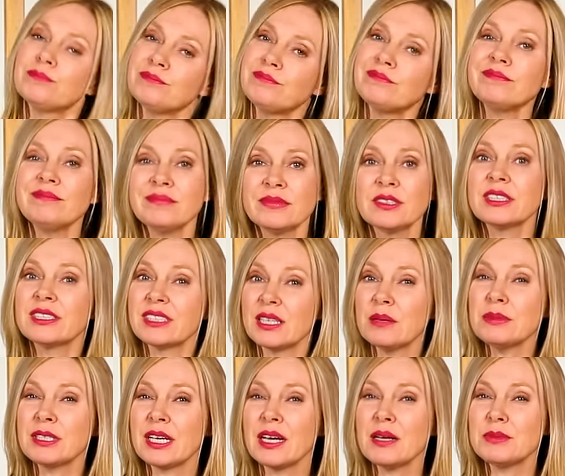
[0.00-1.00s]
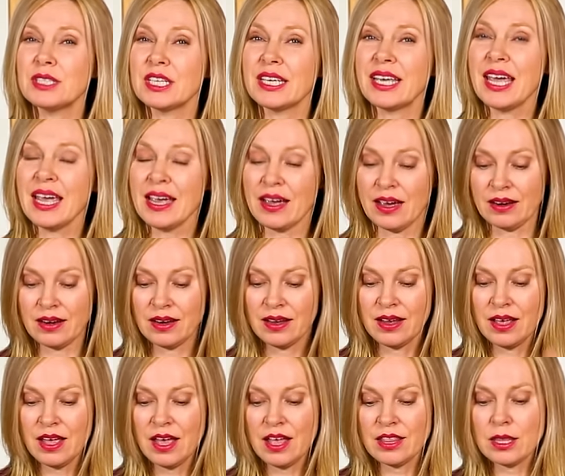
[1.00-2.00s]
Hmm, sometimes it can.
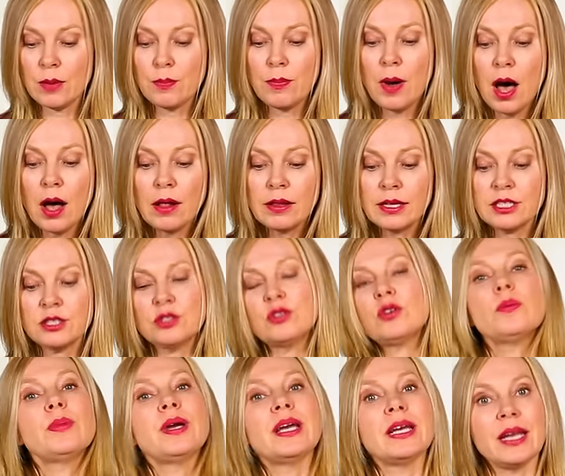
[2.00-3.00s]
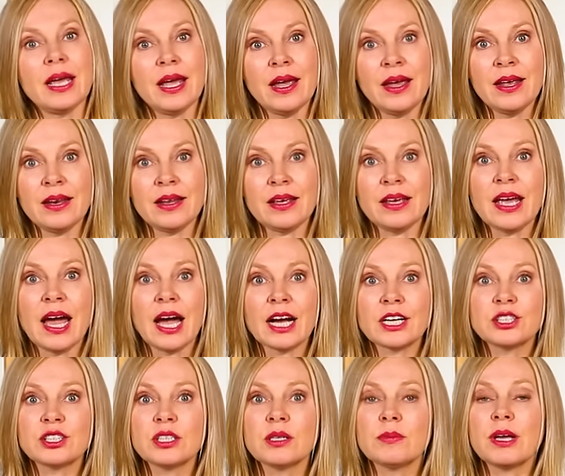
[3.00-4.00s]
The polysorbate 80
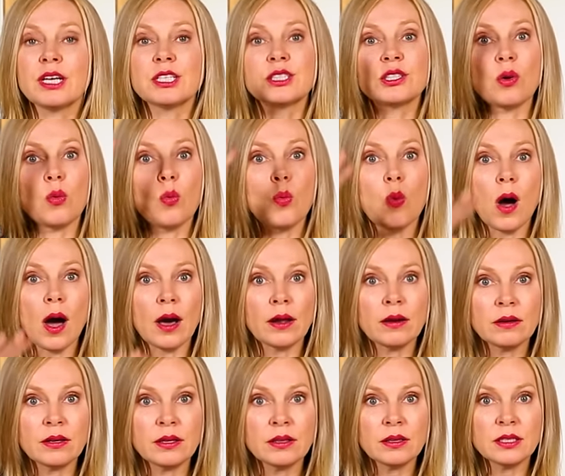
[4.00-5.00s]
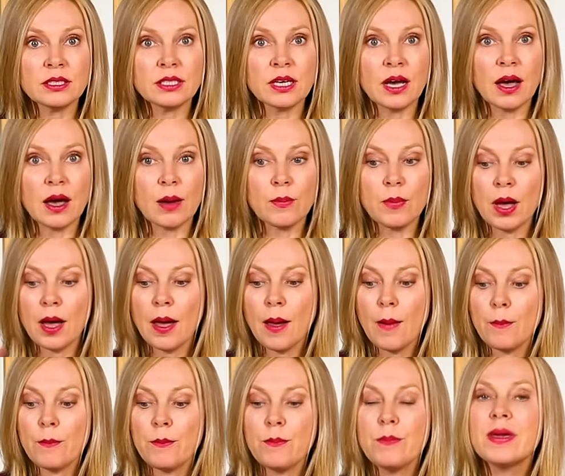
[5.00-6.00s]
actually makes the water in the tub
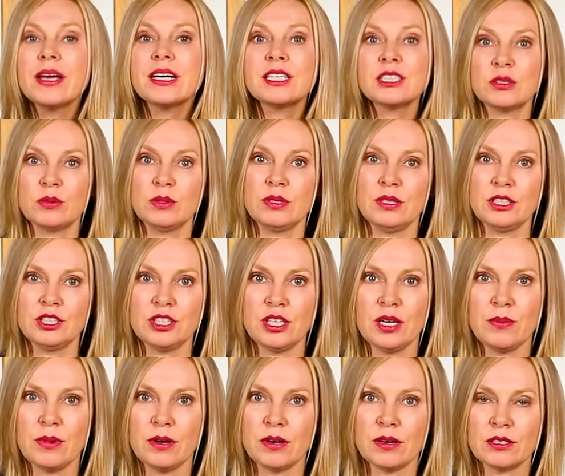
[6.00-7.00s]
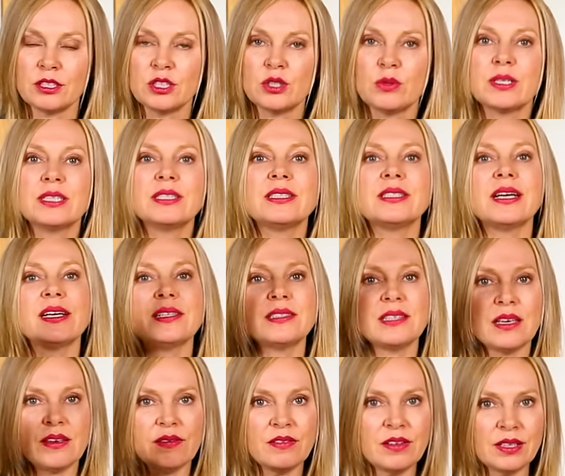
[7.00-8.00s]
mix with the shea butter so it stays
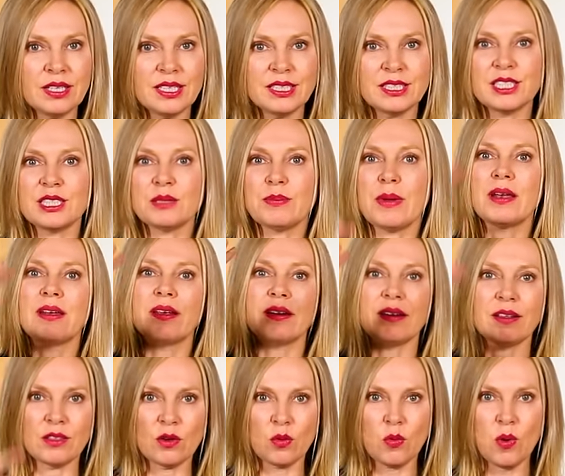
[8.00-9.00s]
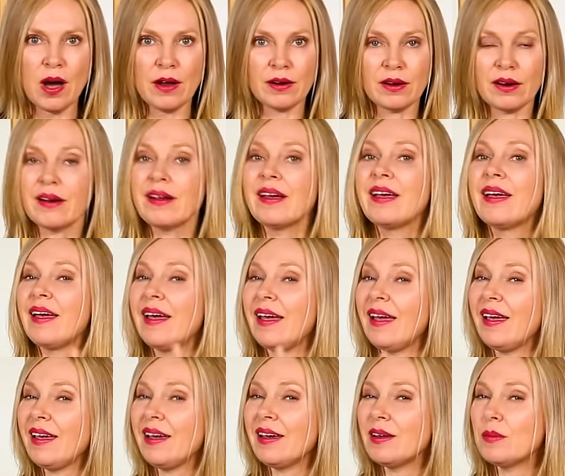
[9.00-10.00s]
evenly suspended in the water
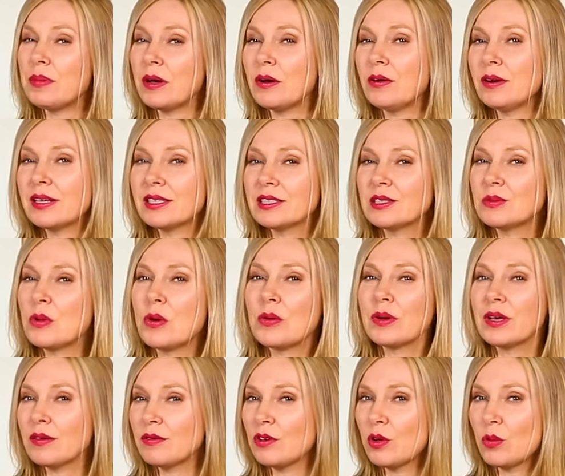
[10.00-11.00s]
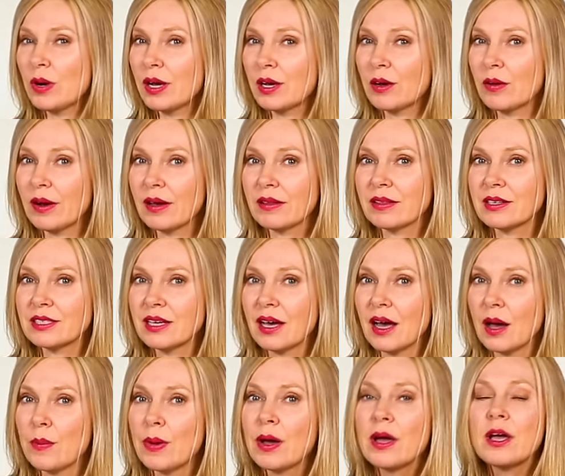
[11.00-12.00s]
and bonus won't give you ring around the
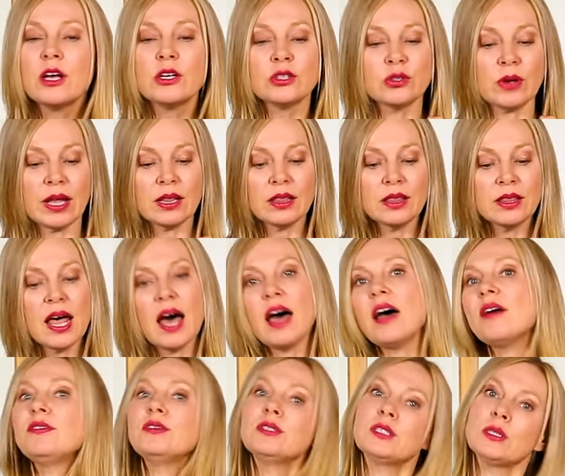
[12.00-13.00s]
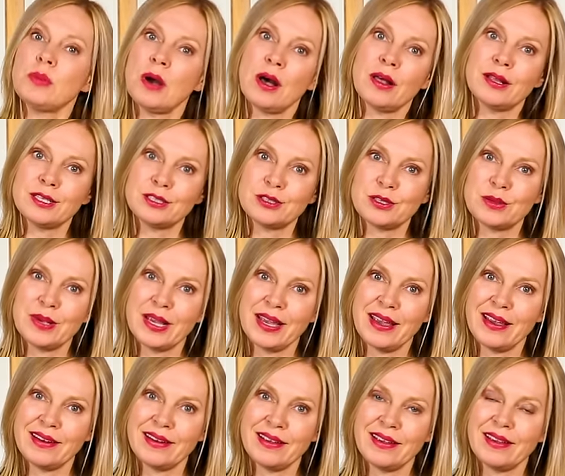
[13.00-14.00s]
tub. So I love using Polysorbate
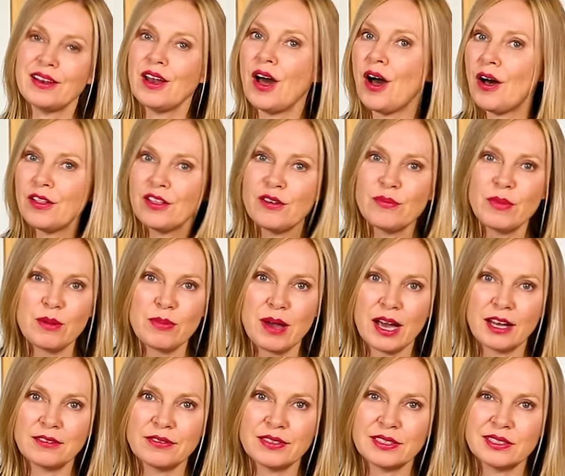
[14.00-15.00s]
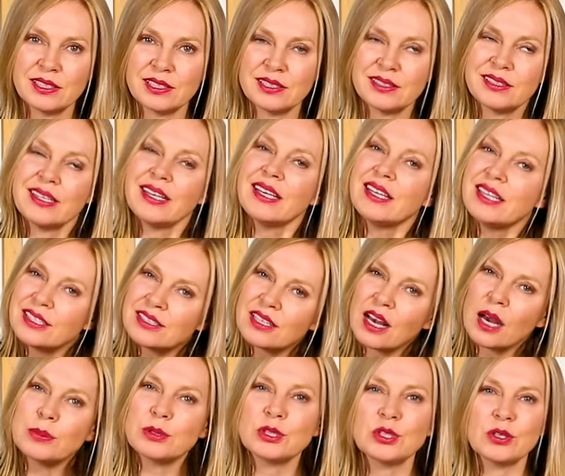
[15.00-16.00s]
80 in all of my bath fizzies. It is
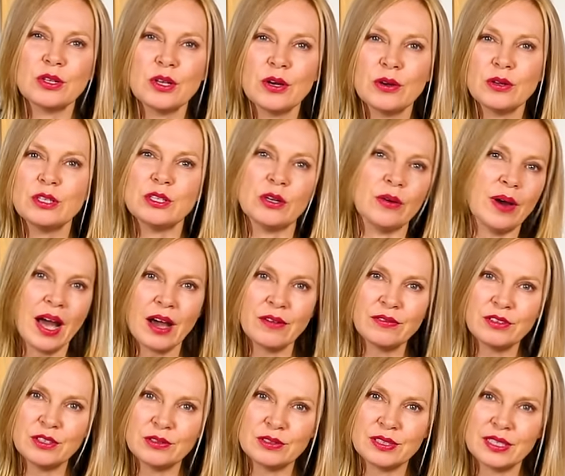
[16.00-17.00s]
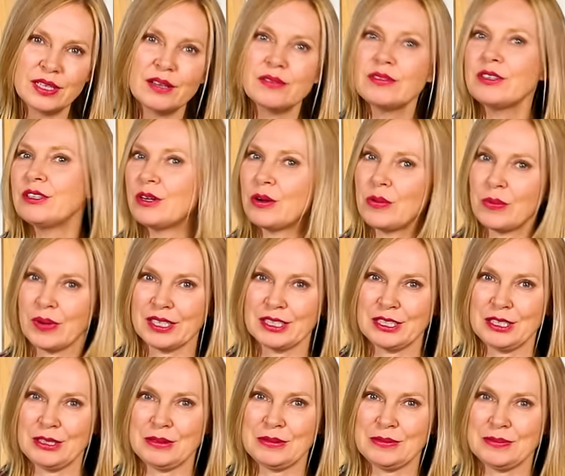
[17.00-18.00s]
optional though, you don't have to use it if you don't want
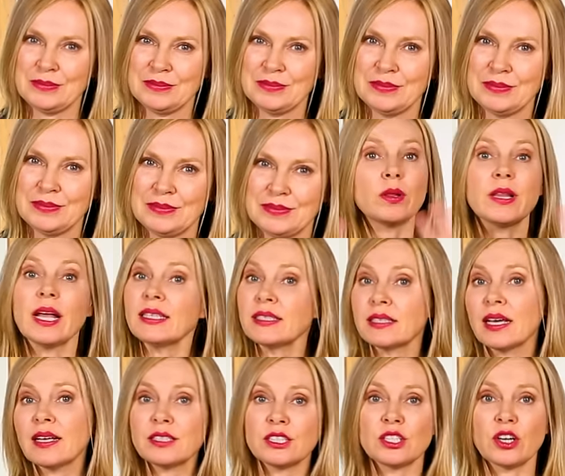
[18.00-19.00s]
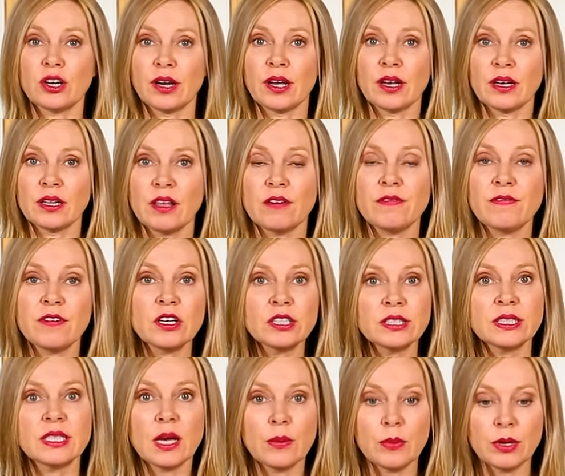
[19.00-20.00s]
to. Let's get started. The
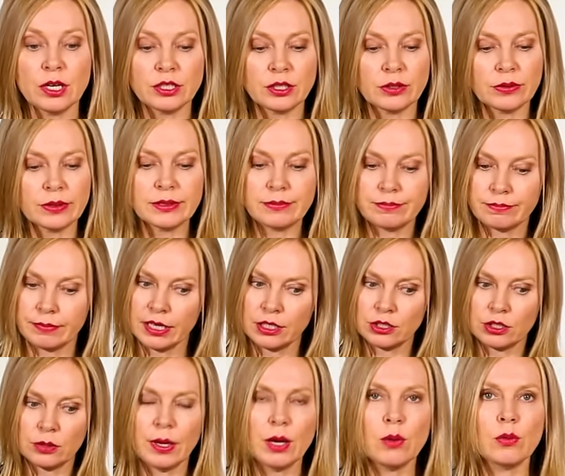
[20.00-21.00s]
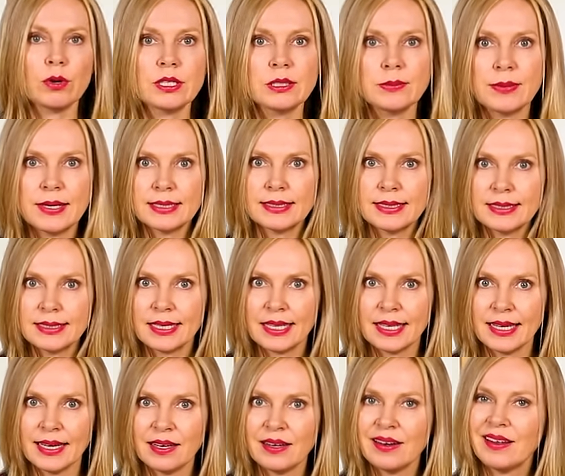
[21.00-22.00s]
first thing I'm gonna do is make sure my workspace is
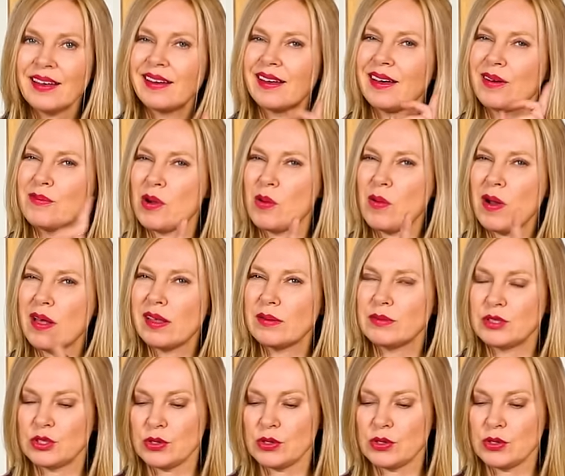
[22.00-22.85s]
clean. But while I'm